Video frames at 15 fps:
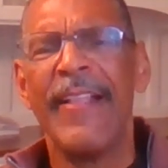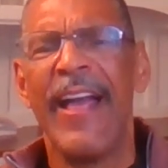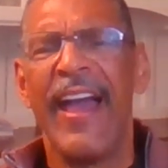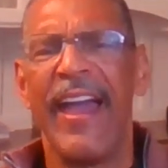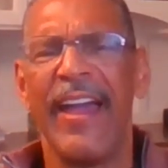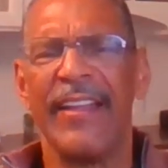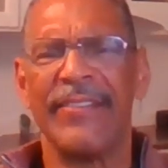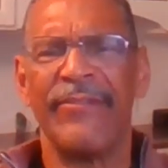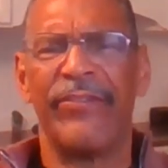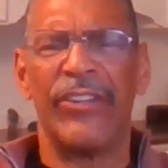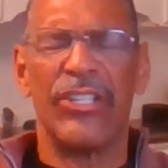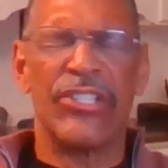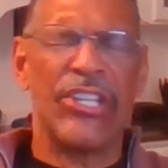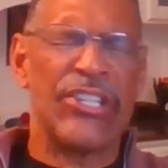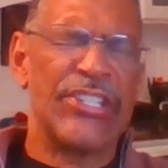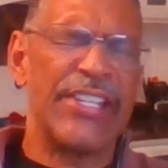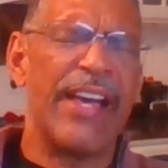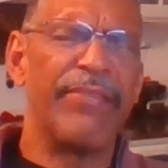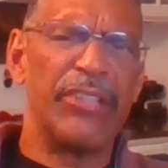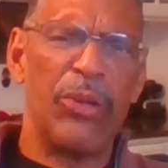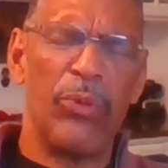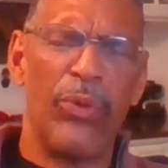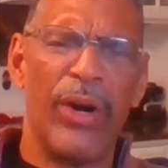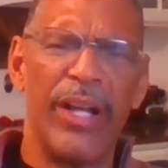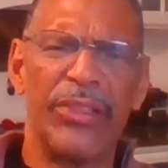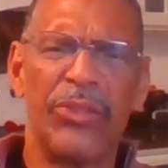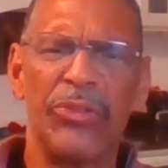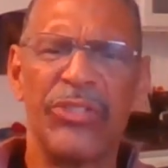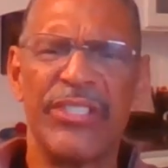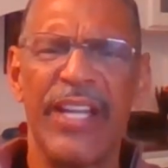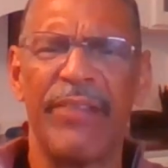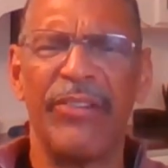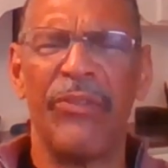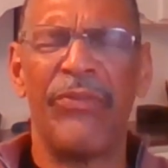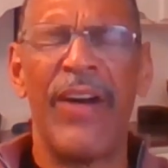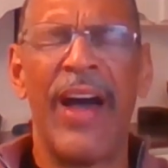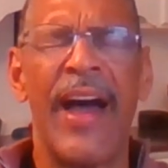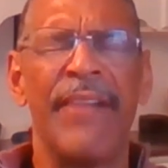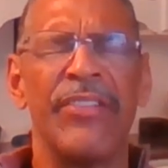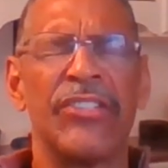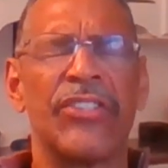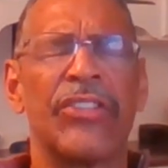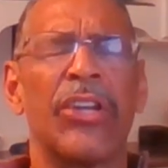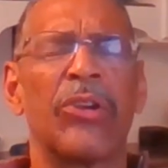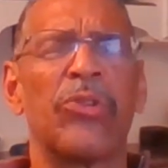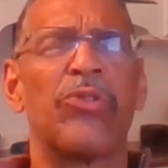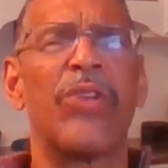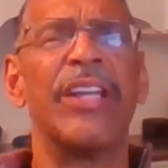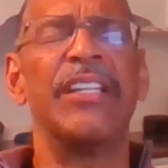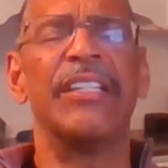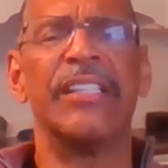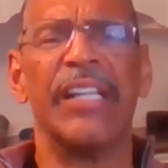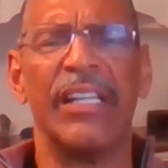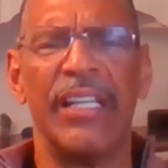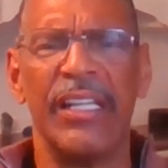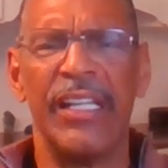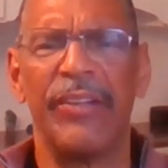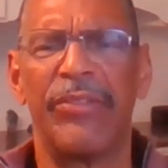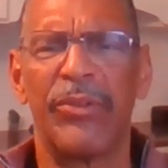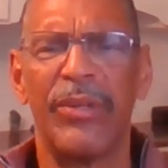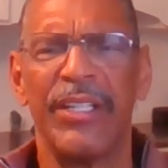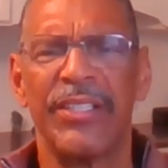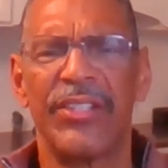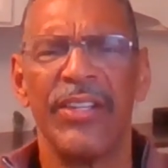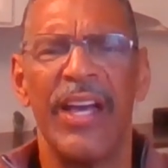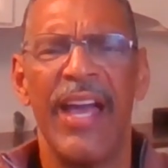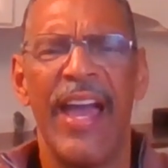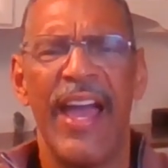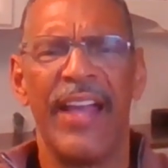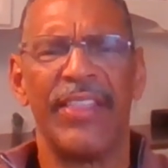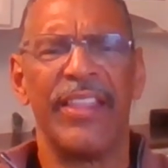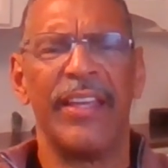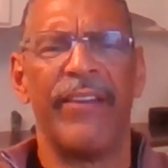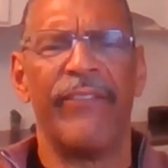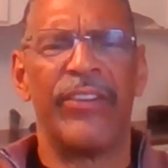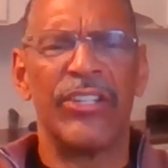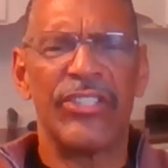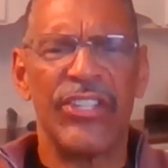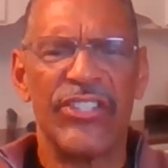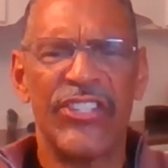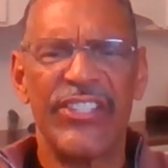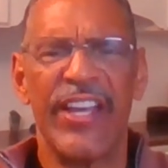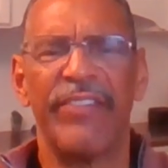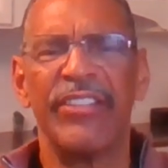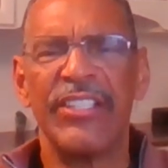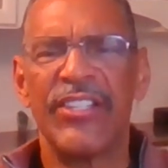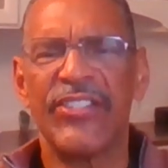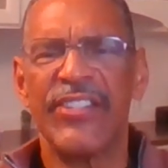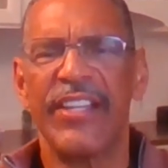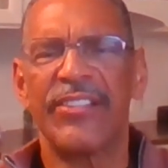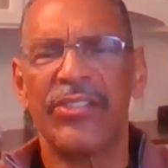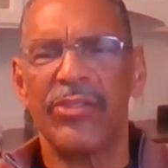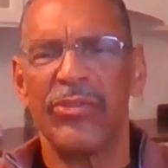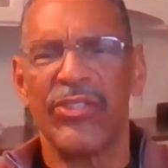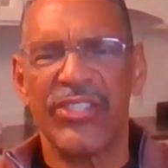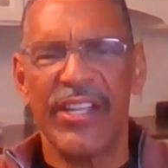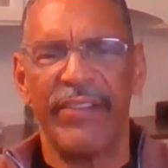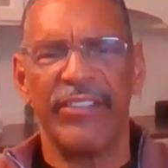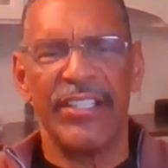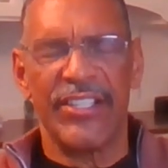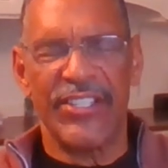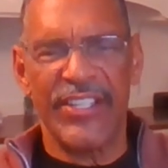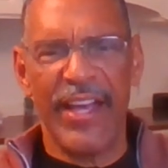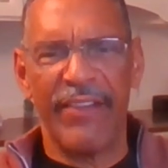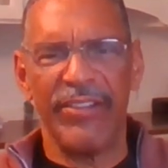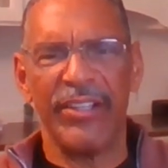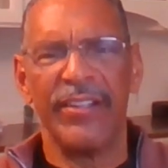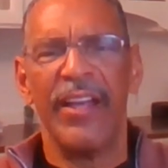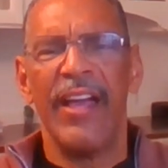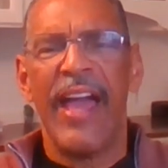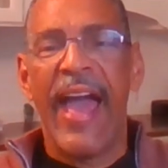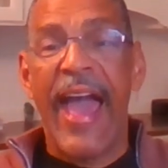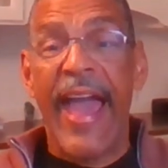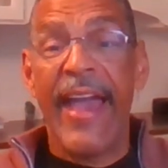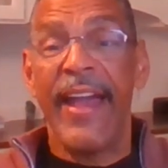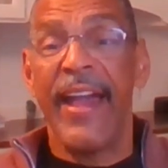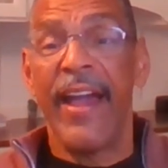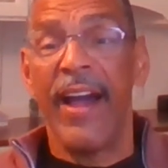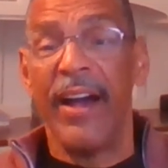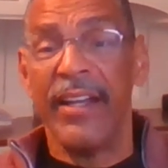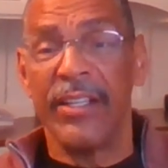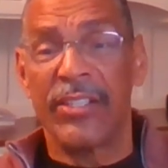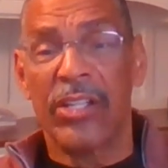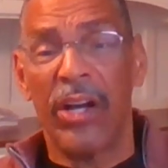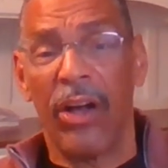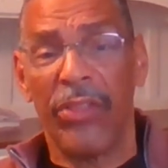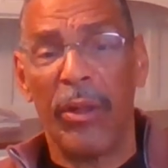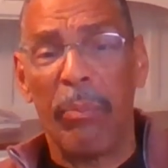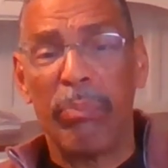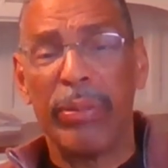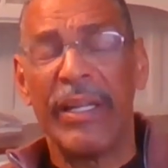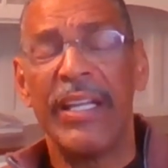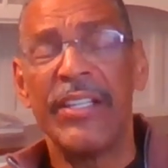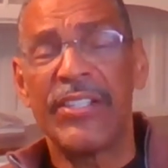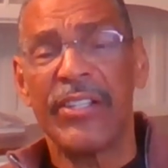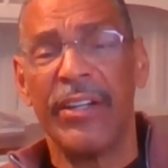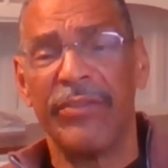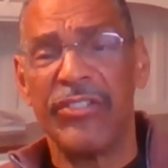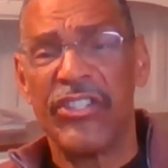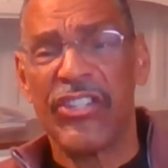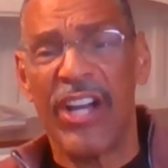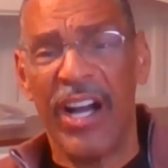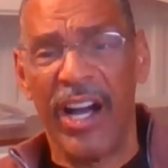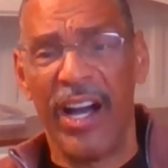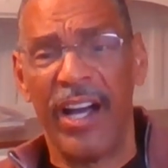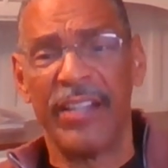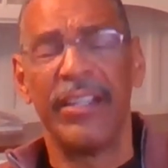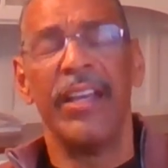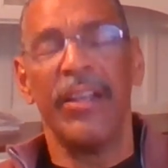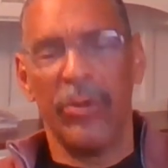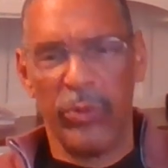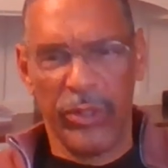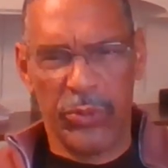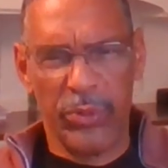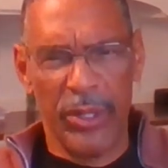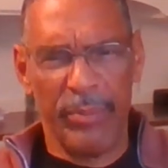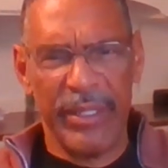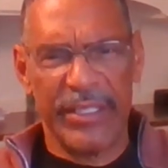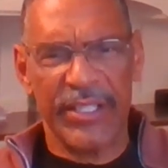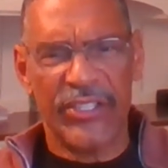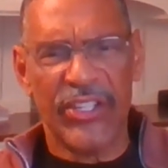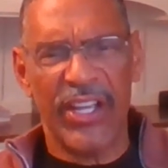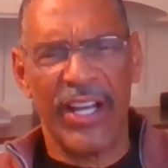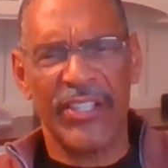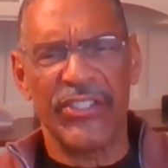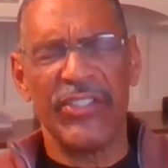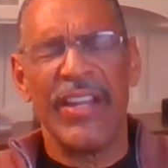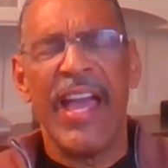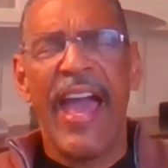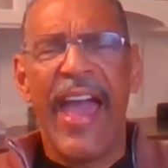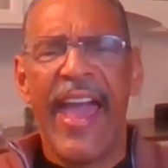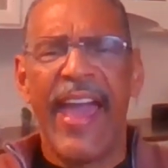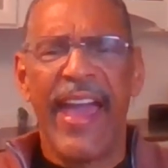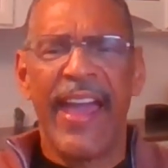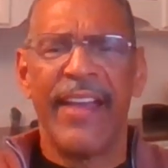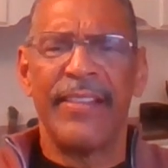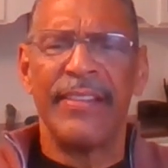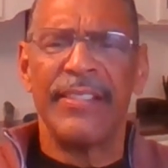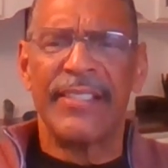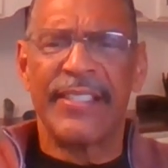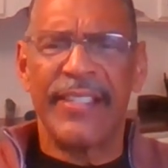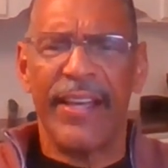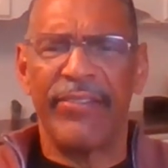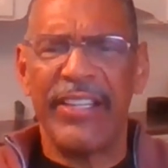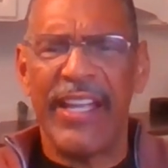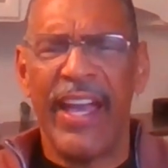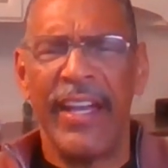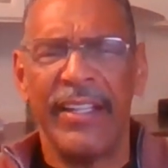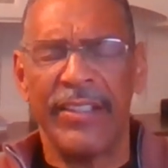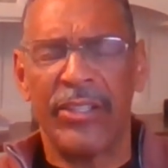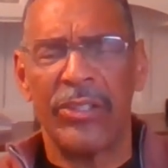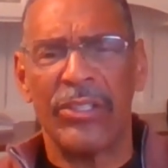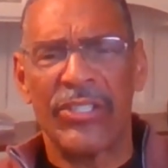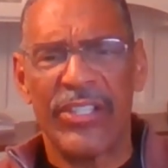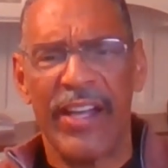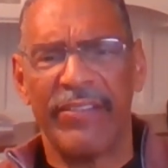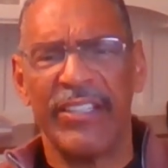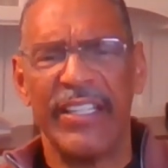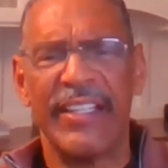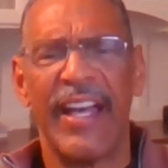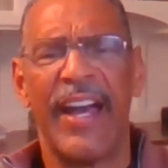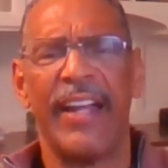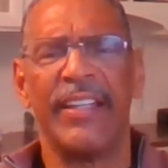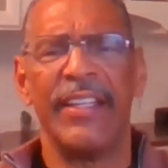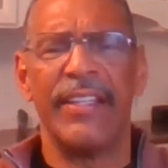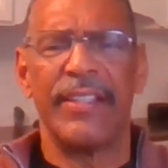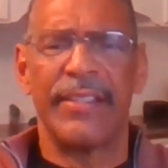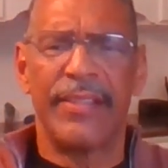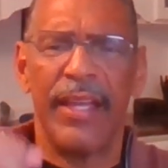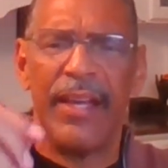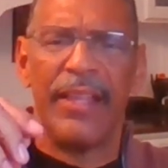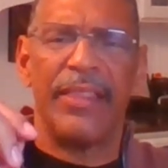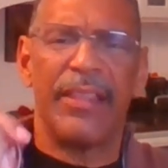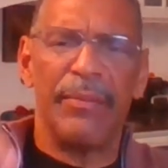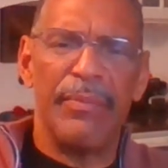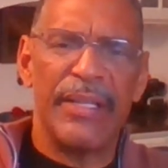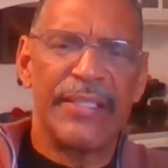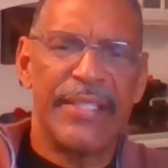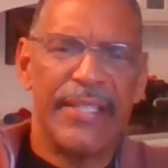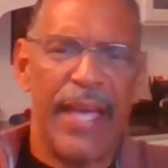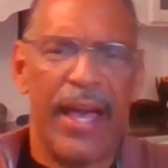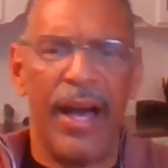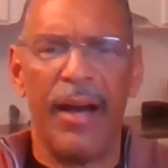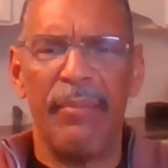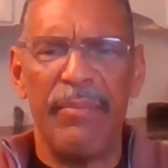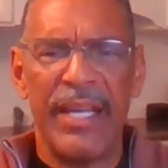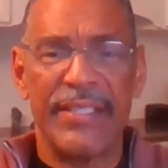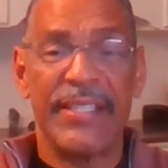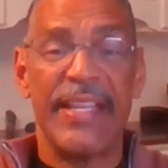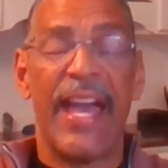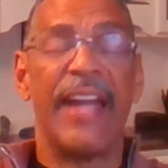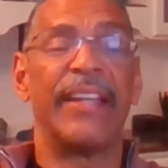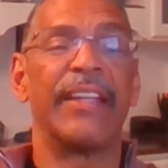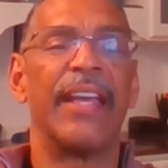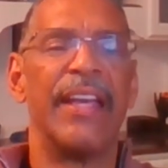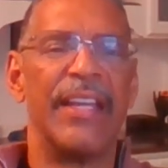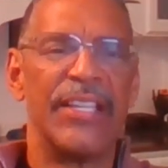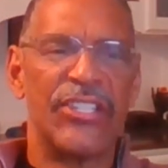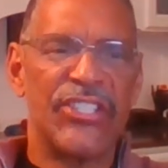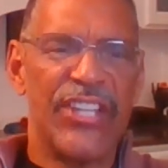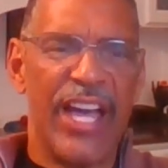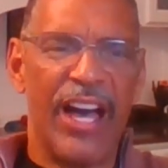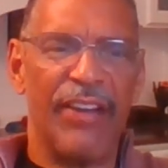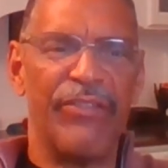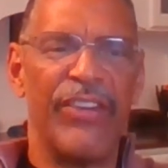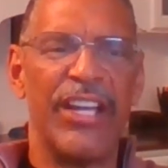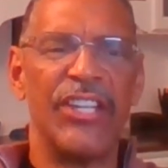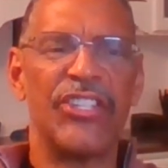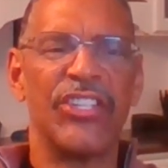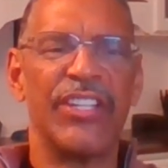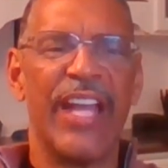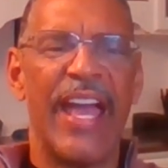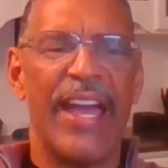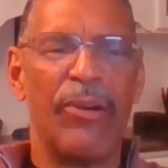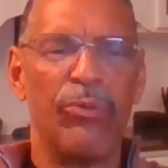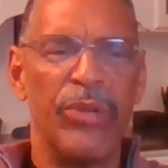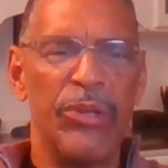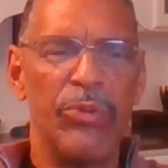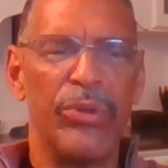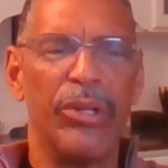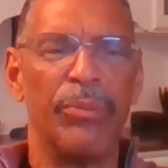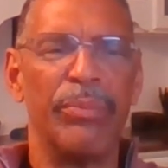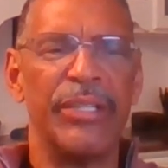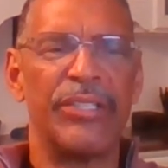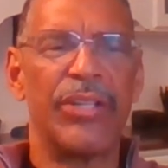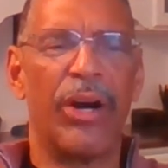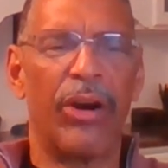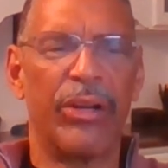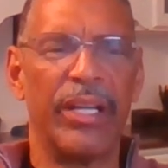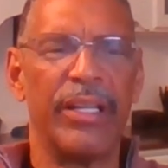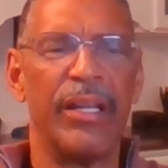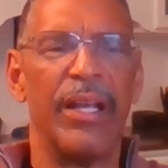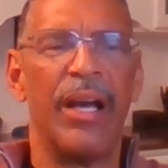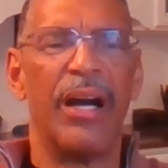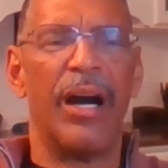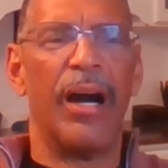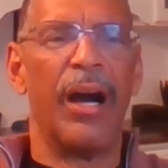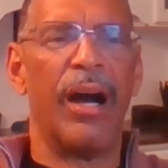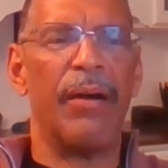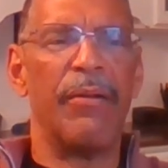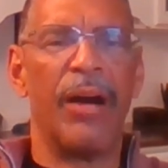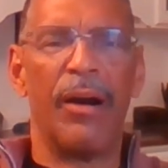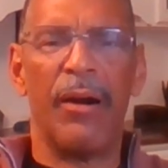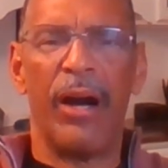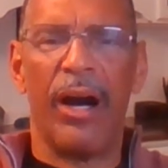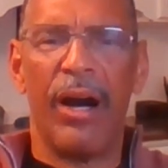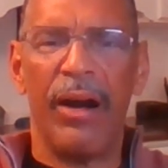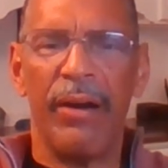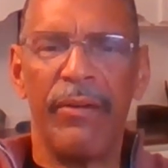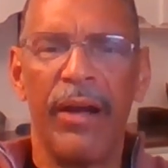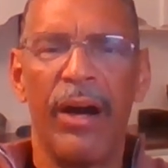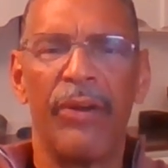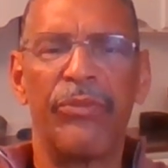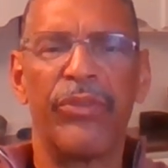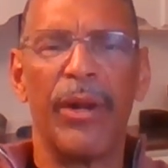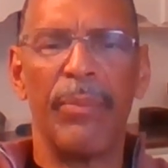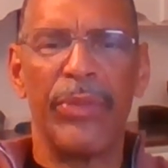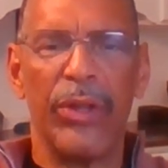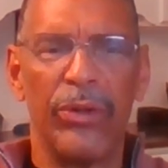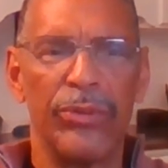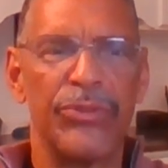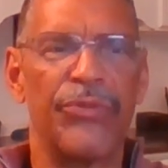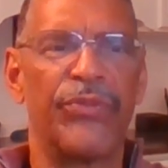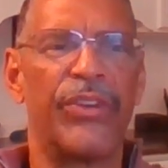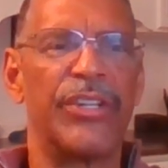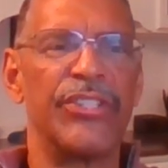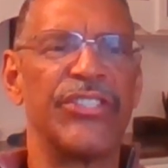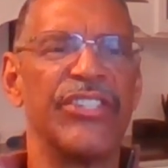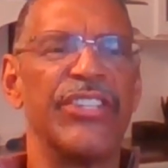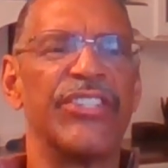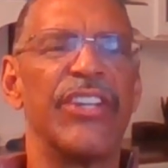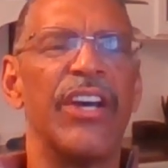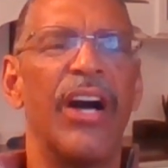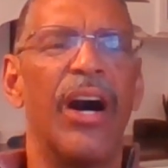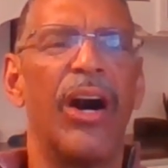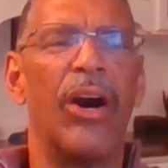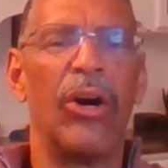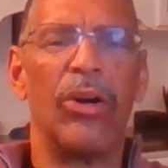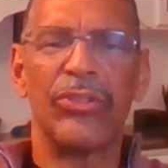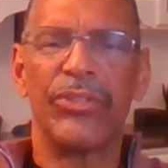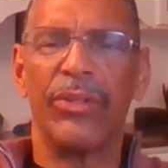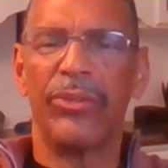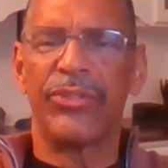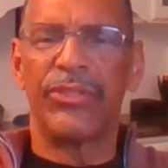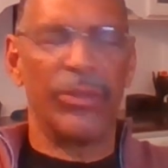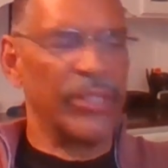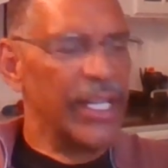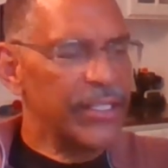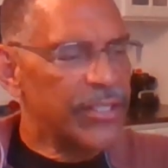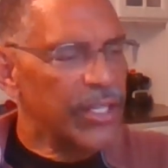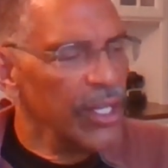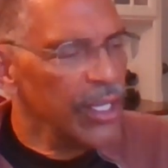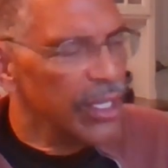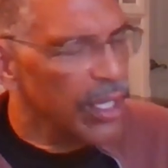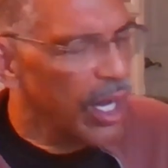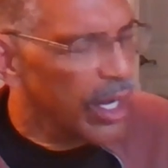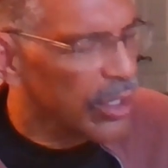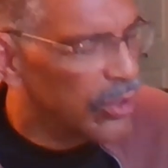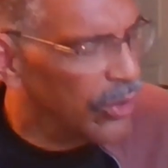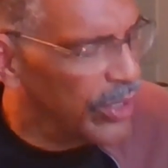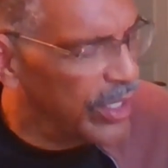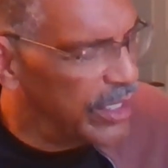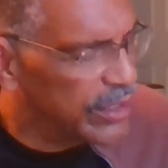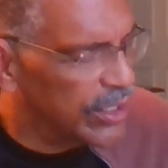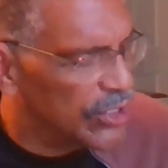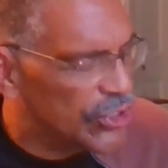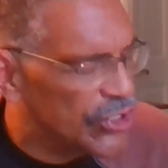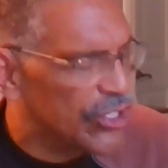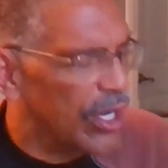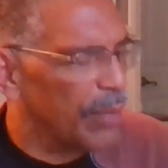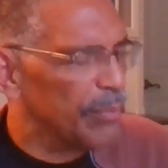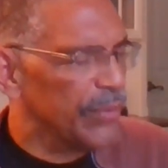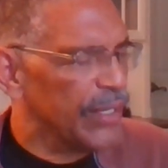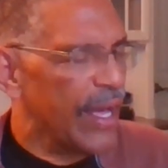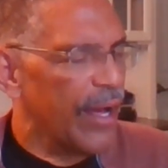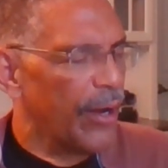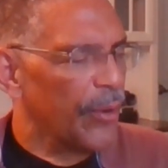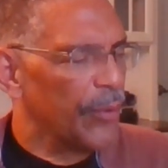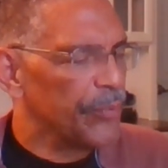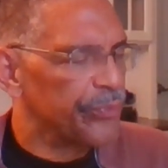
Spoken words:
And verses 71 through 75 is the great deliverance. And then verses 76 through 77 is called the place of John, which we'll be discussing. And 78 through 79 is the messianic salvation. And we will be talking from those verses also. So let's go ahead and jump now